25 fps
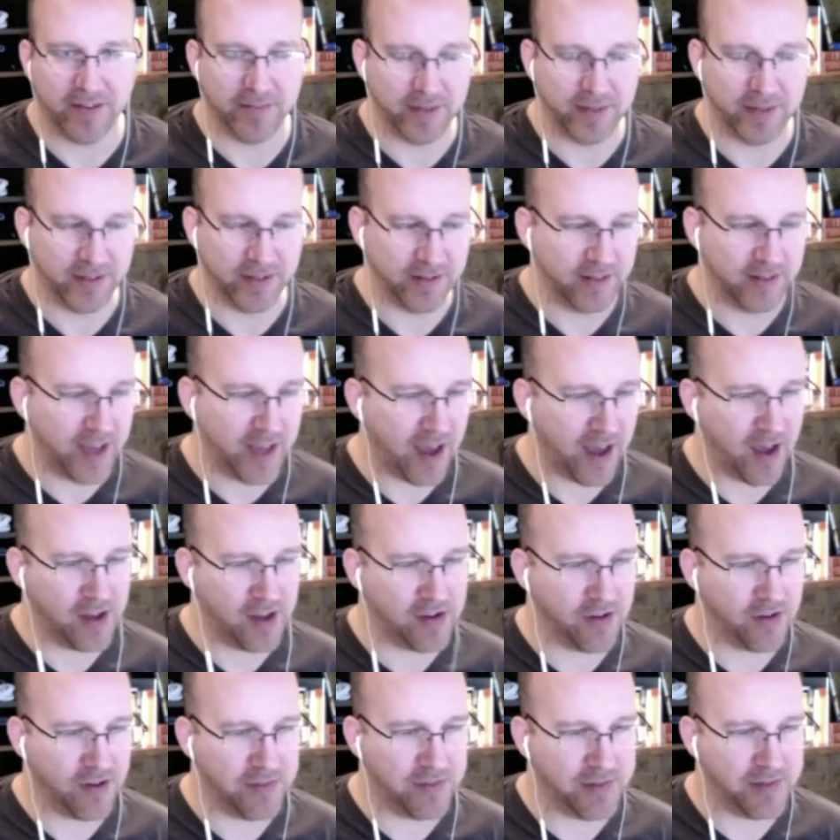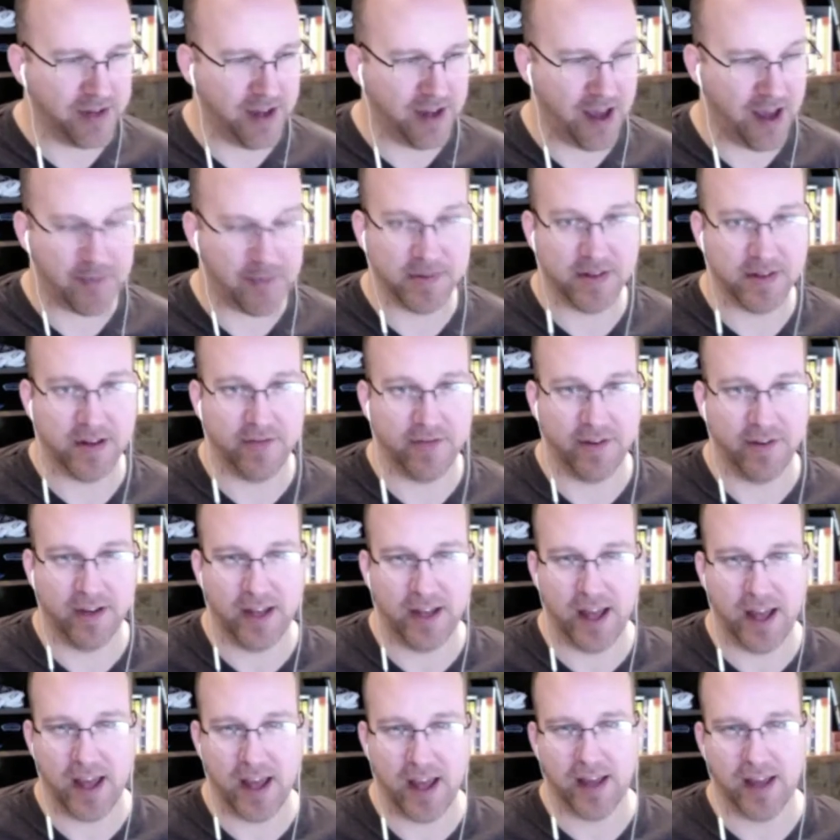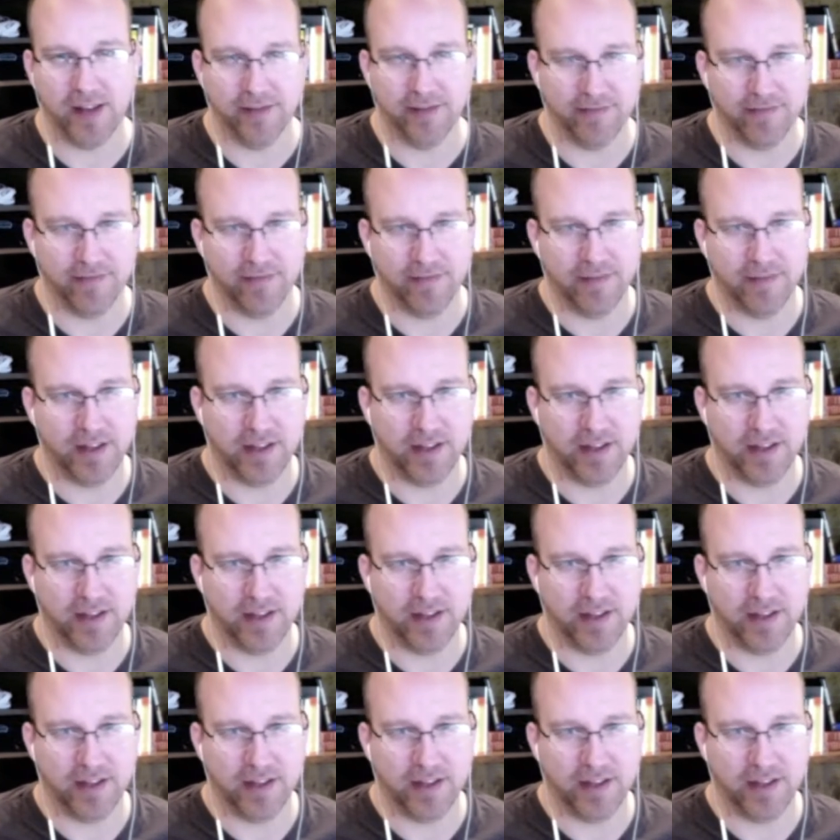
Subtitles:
But yeah, no, I mean, it happens every day in